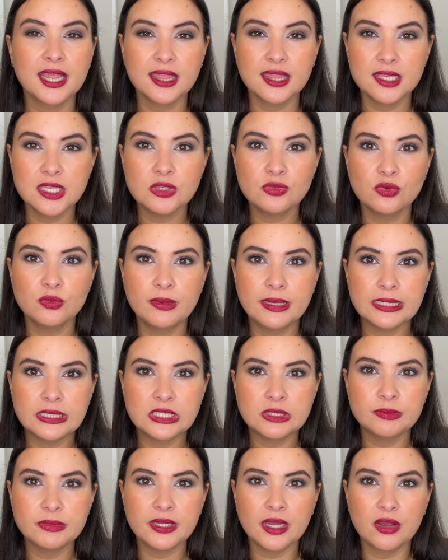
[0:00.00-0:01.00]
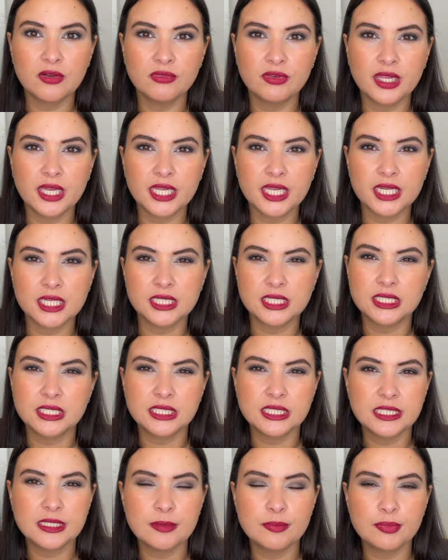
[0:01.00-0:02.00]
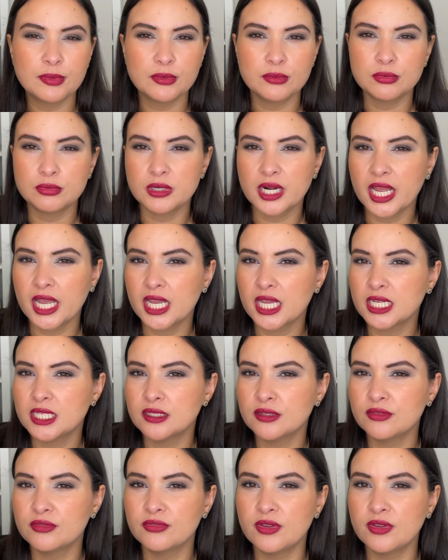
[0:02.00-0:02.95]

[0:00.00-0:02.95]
This reminds me of like a deep red